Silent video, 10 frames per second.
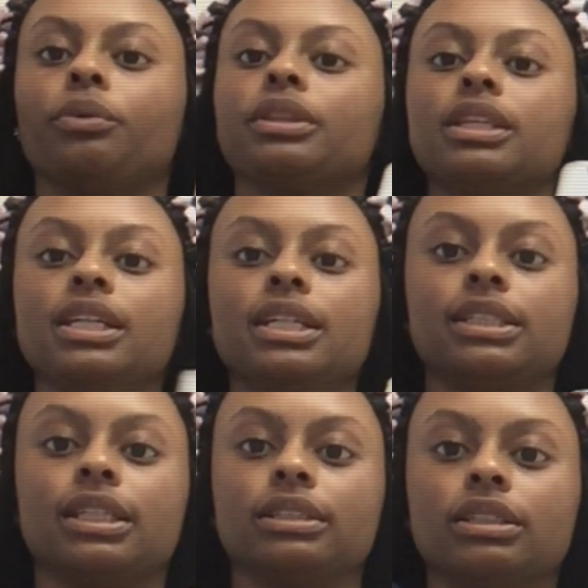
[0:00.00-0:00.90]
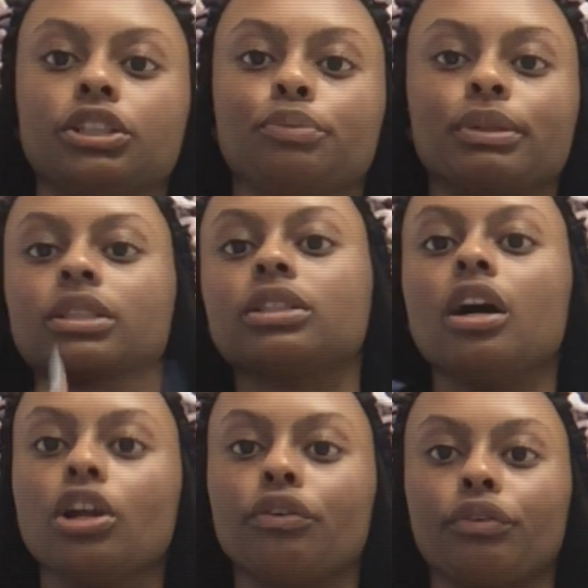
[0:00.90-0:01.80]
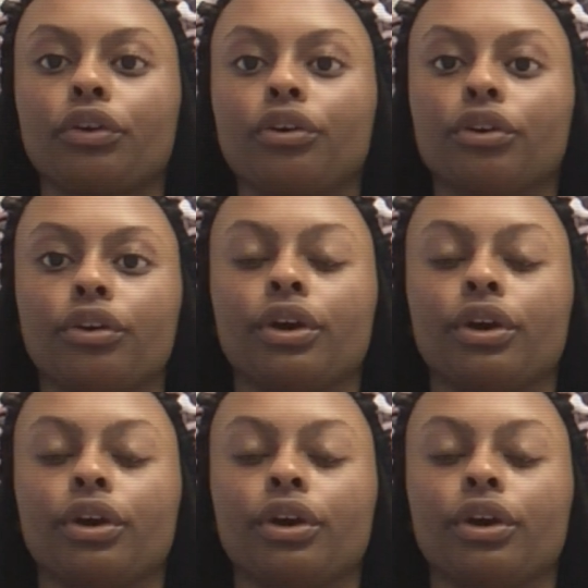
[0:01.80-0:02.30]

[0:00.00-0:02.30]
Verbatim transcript: with this, you put this all over